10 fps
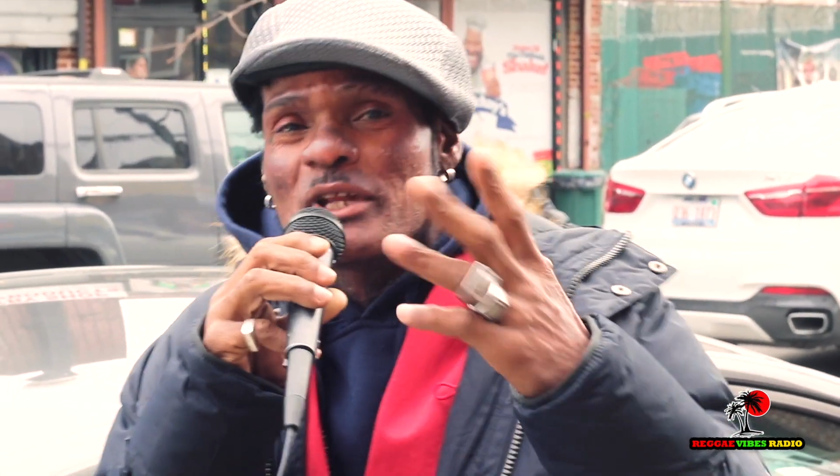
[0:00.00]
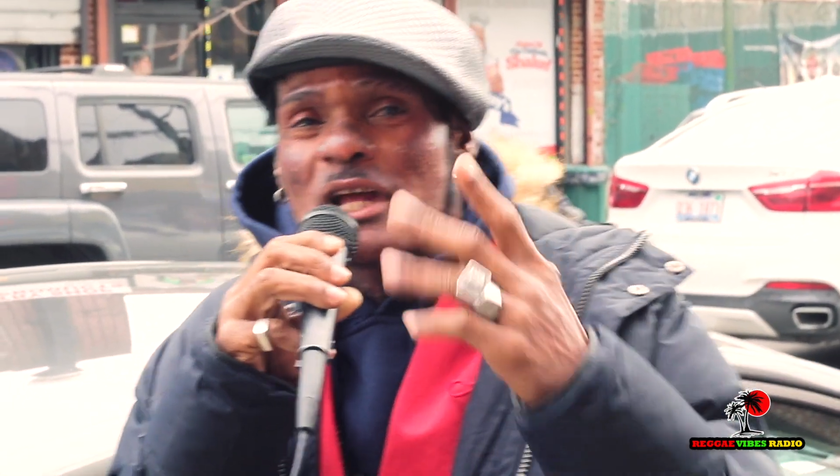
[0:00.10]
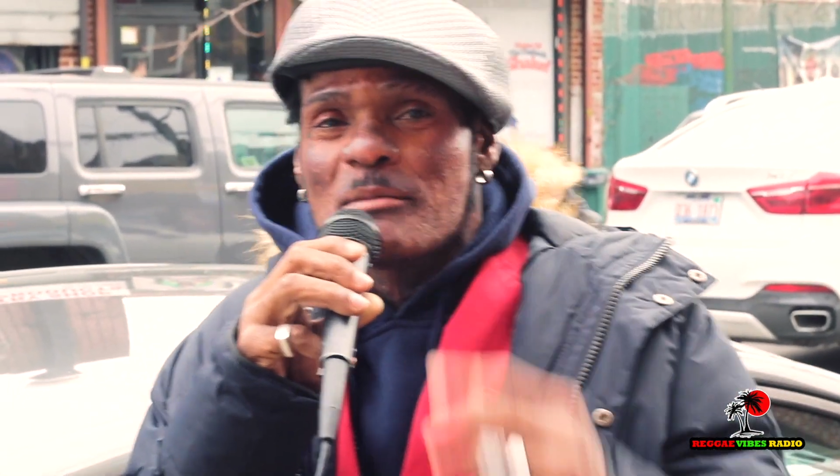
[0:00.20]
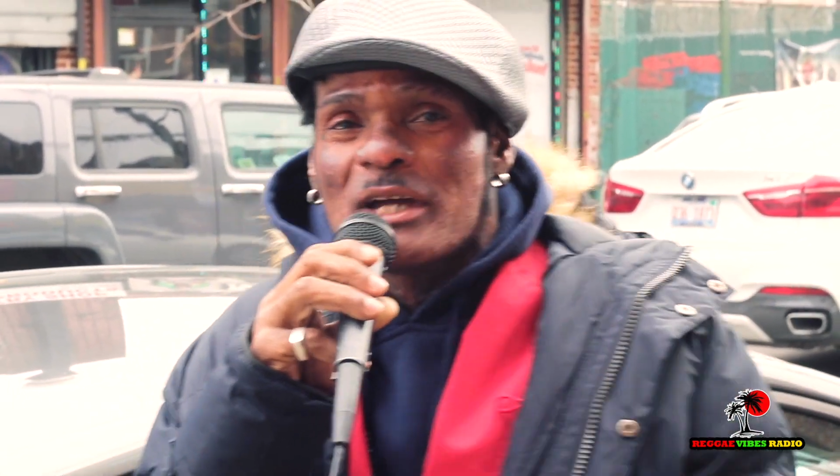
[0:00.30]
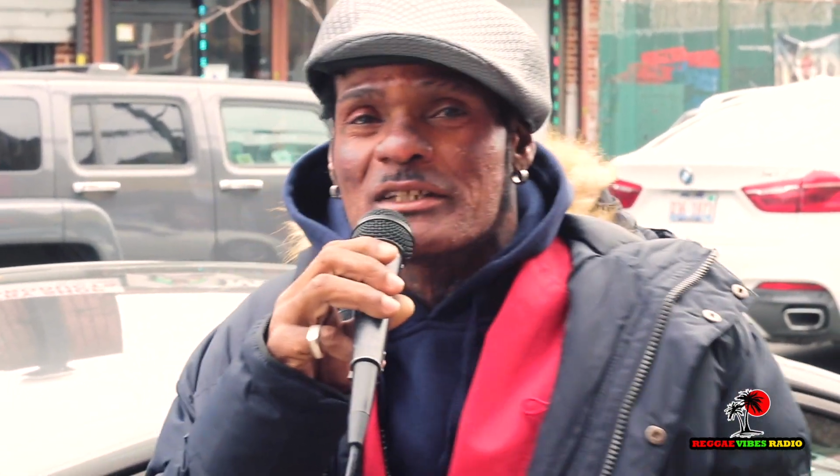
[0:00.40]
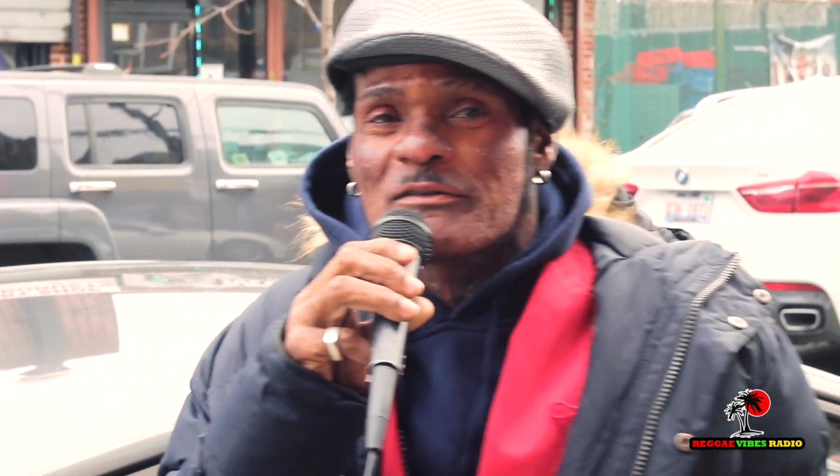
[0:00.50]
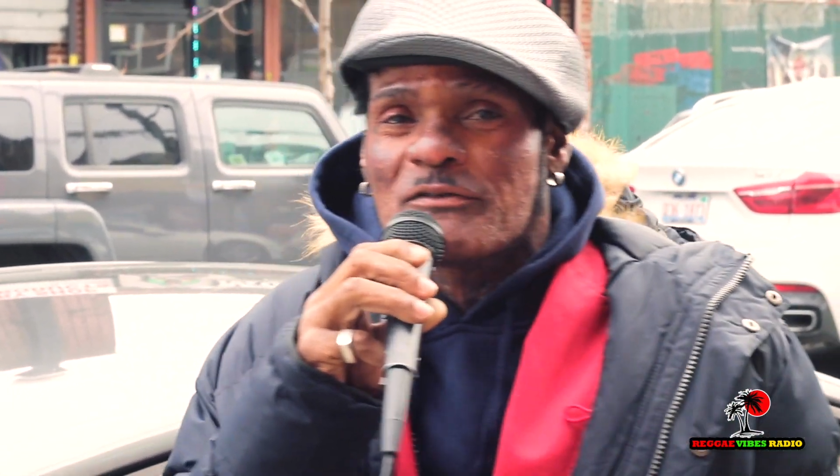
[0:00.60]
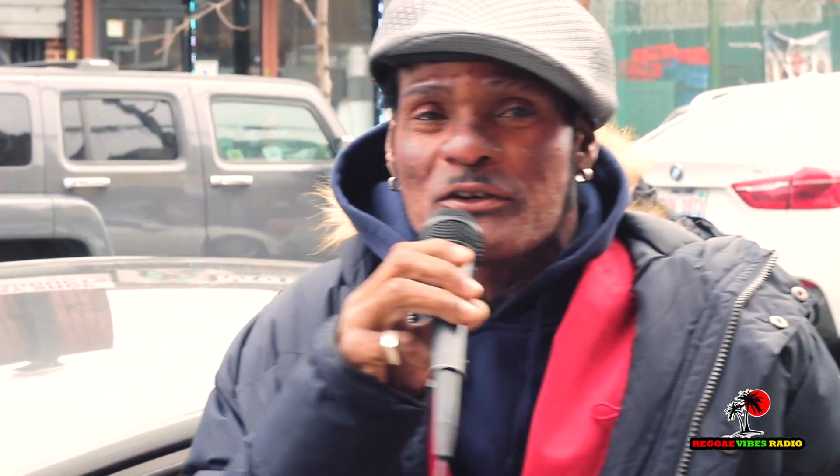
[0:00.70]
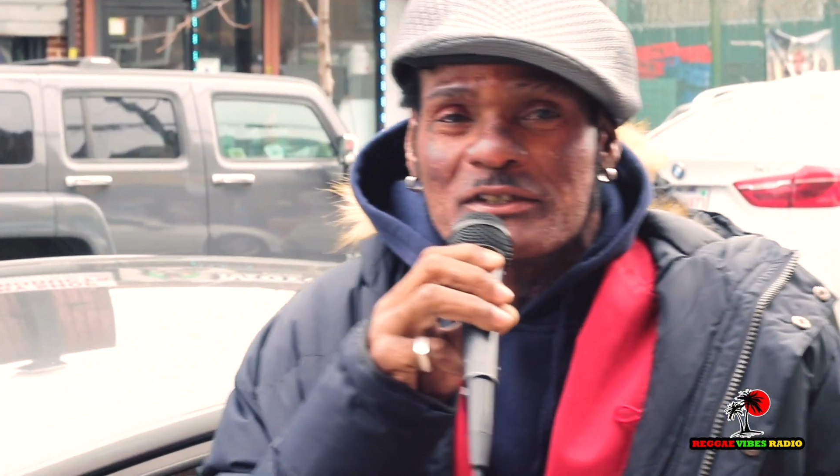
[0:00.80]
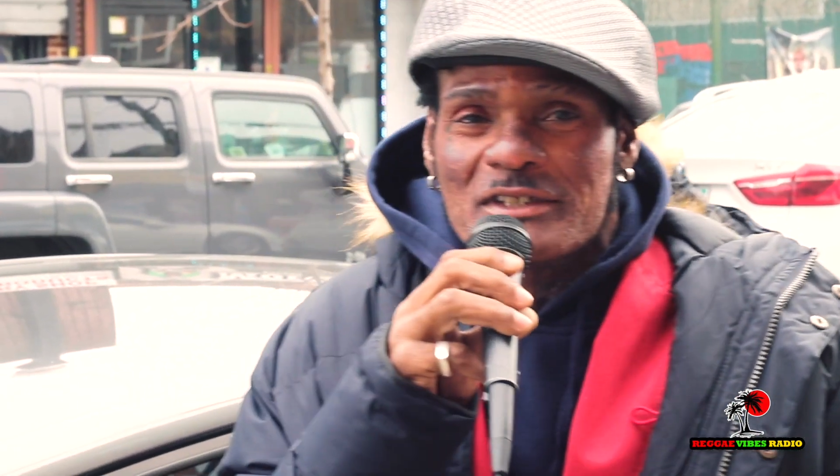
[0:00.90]
the Almighty
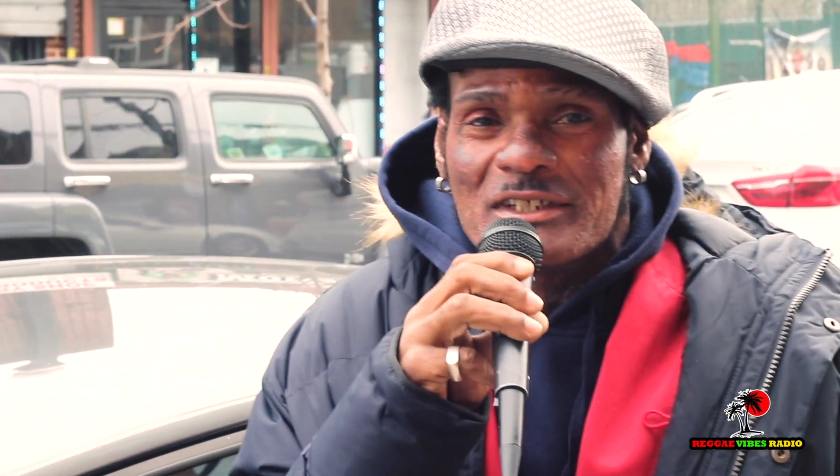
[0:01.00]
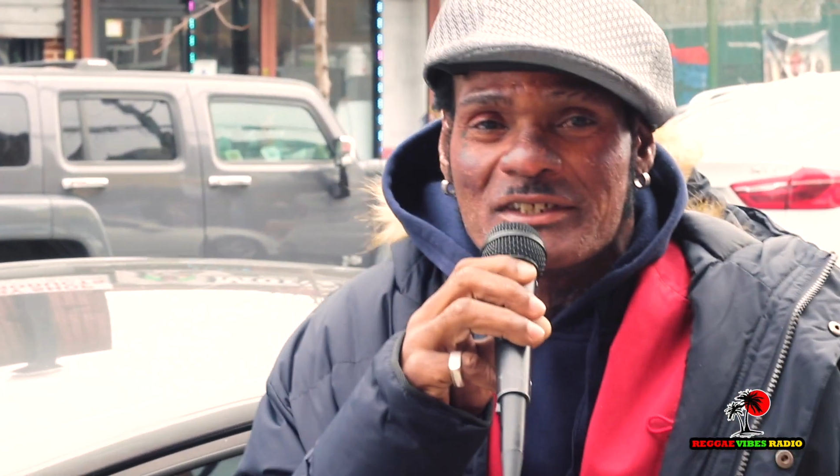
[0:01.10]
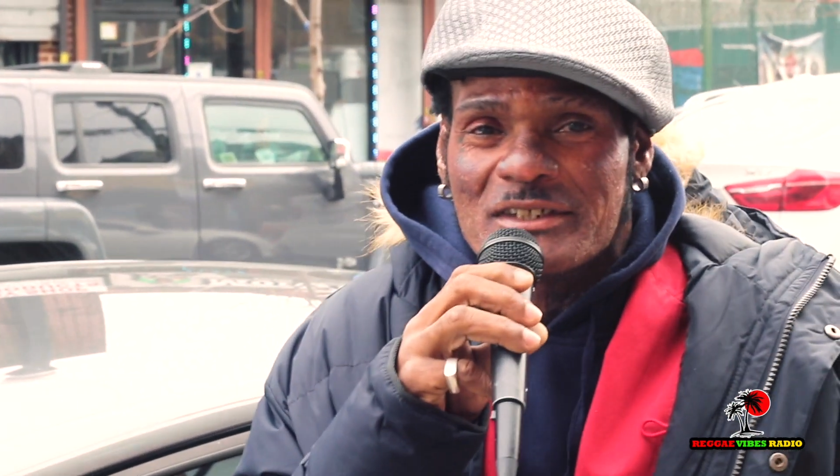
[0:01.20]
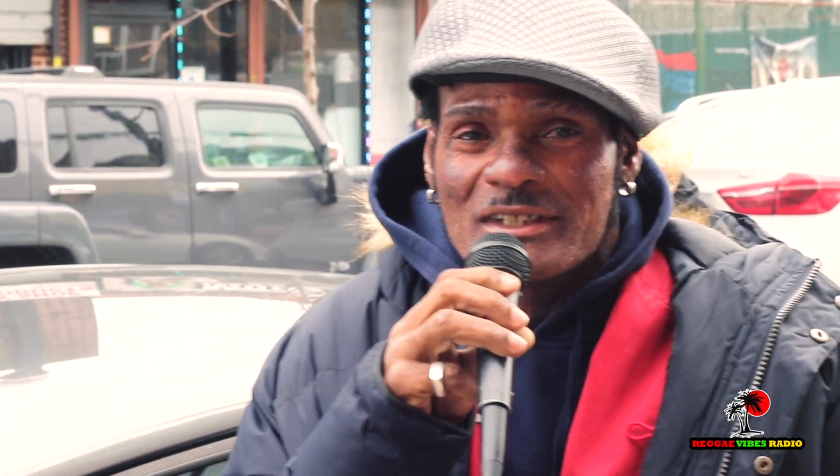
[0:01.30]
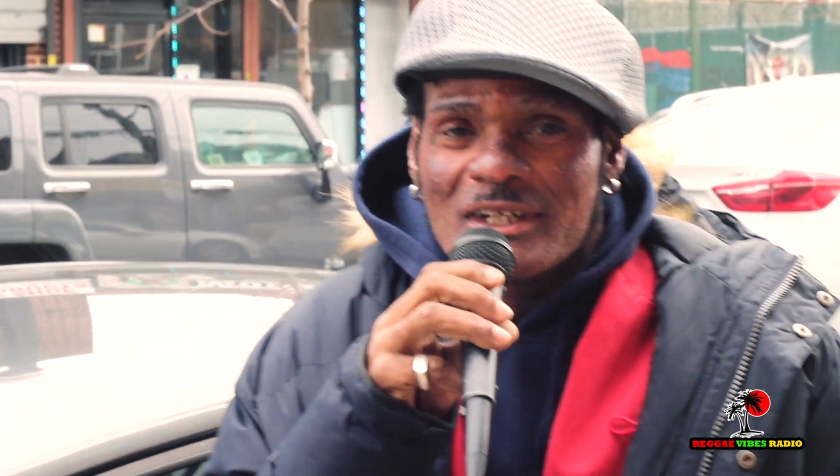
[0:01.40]
first, you know.